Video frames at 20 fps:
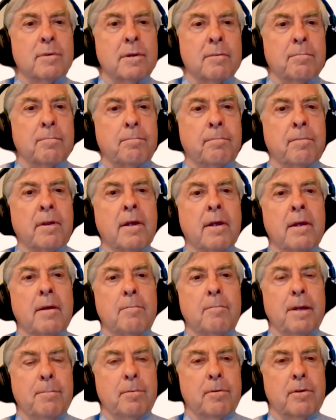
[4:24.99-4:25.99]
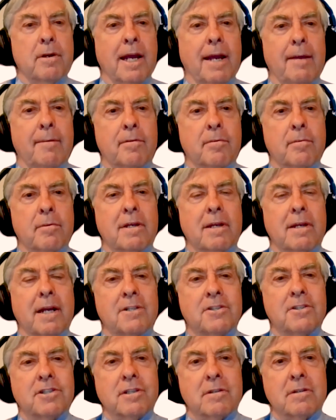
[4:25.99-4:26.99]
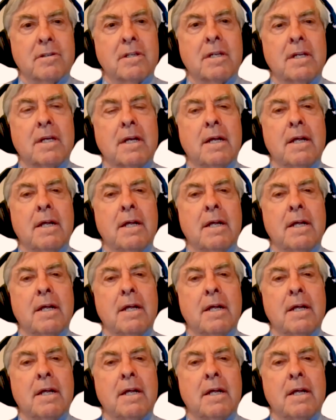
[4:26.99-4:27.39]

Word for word: when people came to attention